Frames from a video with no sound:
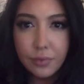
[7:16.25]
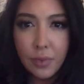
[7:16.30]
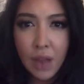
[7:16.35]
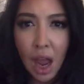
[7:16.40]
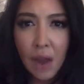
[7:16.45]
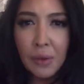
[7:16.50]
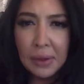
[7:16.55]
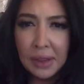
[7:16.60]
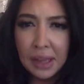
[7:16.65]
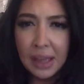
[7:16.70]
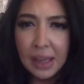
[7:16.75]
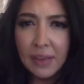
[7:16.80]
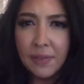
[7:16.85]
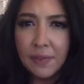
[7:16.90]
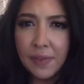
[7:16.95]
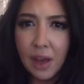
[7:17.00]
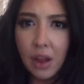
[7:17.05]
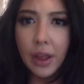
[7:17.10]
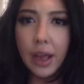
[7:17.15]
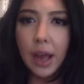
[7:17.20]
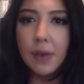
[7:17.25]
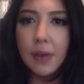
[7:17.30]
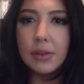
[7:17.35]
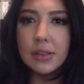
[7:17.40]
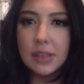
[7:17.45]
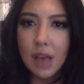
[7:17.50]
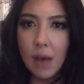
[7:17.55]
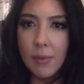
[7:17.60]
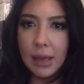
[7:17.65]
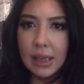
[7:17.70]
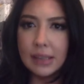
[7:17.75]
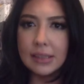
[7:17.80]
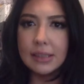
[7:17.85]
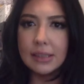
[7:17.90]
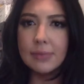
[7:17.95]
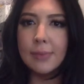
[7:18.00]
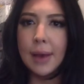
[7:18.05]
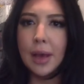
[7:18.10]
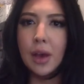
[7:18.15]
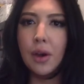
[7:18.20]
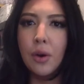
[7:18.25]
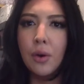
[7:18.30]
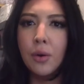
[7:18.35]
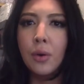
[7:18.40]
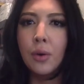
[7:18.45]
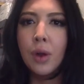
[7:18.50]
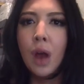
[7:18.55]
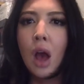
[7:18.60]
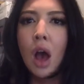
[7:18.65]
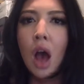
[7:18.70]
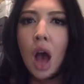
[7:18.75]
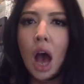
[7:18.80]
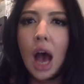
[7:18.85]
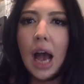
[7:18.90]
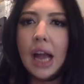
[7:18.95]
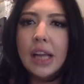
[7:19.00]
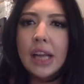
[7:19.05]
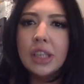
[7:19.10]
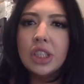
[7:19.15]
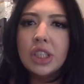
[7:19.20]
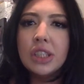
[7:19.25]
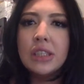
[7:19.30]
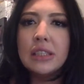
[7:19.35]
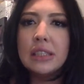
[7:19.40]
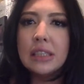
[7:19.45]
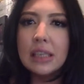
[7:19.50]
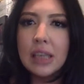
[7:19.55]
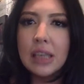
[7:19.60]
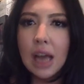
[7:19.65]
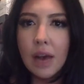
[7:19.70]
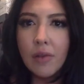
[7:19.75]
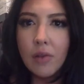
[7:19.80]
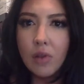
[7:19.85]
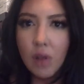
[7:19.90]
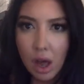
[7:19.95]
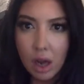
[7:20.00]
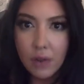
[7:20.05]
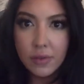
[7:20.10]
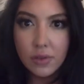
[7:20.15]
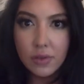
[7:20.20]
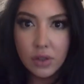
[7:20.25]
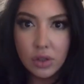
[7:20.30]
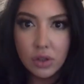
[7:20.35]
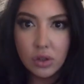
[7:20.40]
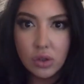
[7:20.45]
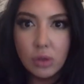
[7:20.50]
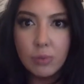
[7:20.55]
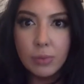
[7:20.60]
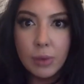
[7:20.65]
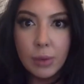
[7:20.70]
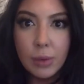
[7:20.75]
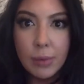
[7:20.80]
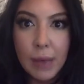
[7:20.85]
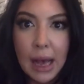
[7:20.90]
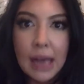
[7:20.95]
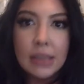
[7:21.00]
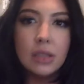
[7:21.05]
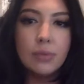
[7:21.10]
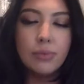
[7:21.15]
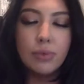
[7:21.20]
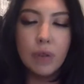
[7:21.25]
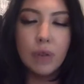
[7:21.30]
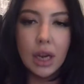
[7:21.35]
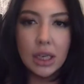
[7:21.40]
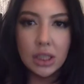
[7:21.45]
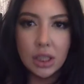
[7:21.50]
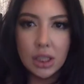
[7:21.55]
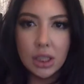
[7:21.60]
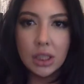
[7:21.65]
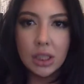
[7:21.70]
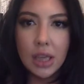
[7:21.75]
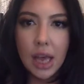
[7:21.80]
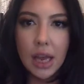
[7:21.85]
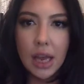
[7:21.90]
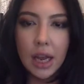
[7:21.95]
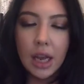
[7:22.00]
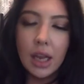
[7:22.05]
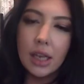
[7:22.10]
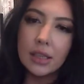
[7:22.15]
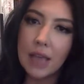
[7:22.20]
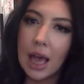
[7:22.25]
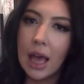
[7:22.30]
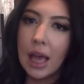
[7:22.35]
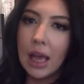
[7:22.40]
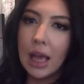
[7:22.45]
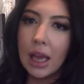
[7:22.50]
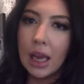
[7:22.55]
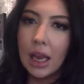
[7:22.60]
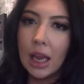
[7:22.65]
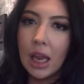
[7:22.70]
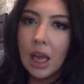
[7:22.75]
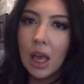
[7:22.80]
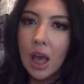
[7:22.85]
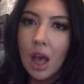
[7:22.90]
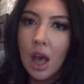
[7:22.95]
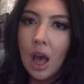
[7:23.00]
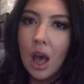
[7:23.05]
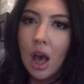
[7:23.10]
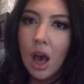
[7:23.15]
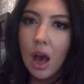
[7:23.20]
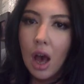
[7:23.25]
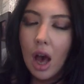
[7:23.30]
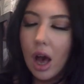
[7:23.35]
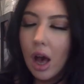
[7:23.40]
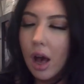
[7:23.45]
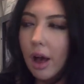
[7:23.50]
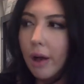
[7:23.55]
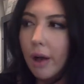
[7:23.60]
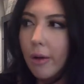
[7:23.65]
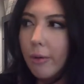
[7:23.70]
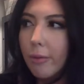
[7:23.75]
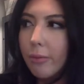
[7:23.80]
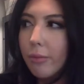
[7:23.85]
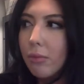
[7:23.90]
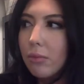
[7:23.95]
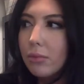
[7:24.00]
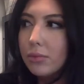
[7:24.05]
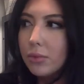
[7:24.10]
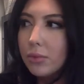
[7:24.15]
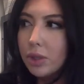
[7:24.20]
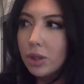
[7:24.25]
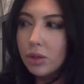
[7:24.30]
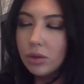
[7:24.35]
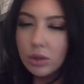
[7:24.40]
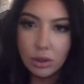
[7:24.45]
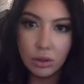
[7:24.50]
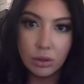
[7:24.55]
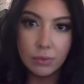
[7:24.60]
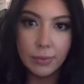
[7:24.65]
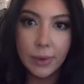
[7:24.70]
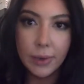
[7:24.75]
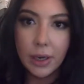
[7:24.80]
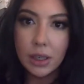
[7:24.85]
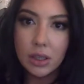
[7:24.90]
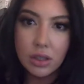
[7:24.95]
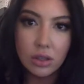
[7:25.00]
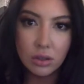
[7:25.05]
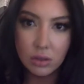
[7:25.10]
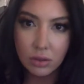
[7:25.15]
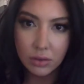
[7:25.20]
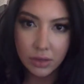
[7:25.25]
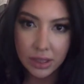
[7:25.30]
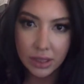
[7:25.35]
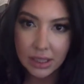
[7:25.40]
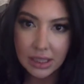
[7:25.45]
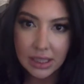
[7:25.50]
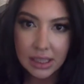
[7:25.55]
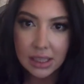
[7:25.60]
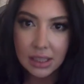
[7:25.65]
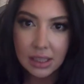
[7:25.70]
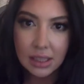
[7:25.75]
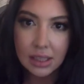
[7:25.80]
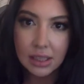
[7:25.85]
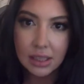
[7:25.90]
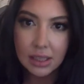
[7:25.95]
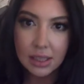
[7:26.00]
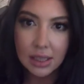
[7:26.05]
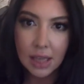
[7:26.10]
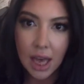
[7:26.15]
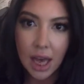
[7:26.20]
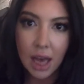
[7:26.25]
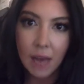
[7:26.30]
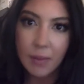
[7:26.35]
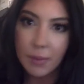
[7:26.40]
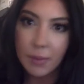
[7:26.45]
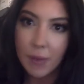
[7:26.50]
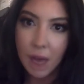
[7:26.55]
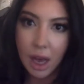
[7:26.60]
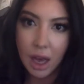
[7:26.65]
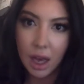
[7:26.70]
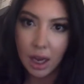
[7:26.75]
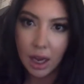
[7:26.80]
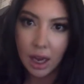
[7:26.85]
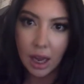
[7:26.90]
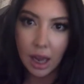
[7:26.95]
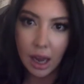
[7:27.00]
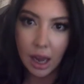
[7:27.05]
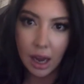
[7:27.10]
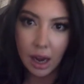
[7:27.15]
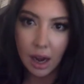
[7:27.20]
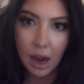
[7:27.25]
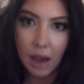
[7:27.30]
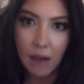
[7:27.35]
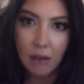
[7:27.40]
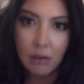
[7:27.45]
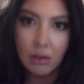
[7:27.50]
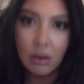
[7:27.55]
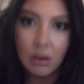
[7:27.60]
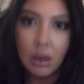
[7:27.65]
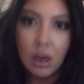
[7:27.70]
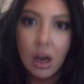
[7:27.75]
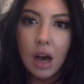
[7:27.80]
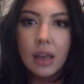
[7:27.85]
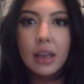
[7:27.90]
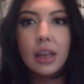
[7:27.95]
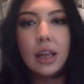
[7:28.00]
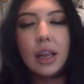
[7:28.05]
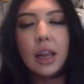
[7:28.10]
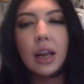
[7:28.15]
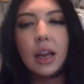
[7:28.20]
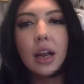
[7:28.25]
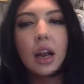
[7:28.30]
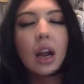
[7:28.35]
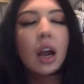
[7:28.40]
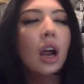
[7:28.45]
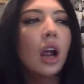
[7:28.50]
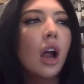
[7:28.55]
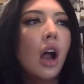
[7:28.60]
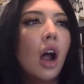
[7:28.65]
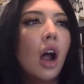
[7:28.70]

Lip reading: I really felt like I was coming into my own. I just did have a lot of super bad depression and anxiety due to personal reasons that I'm not going to air out on here.